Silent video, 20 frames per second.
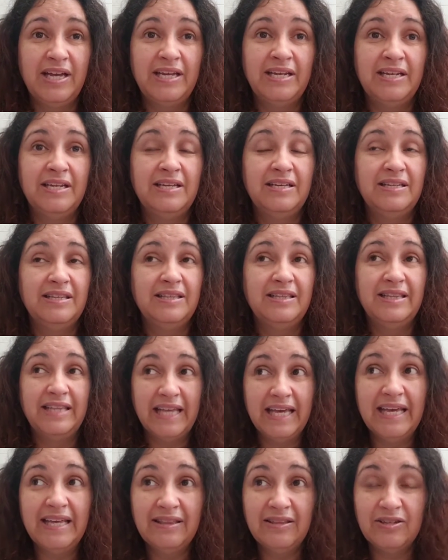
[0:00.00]
and
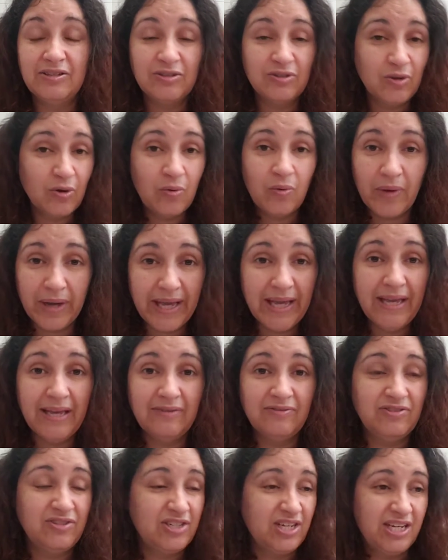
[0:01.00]
then there's no way
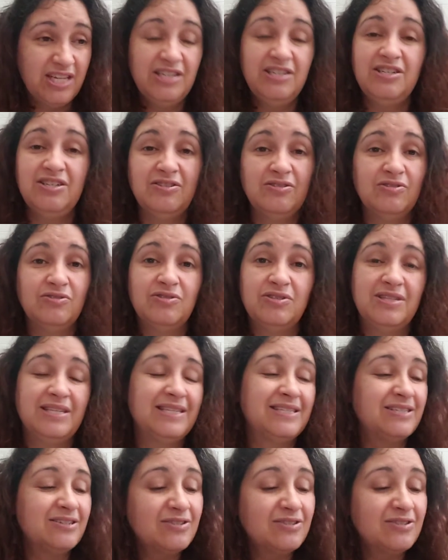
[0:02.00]
of changing those things.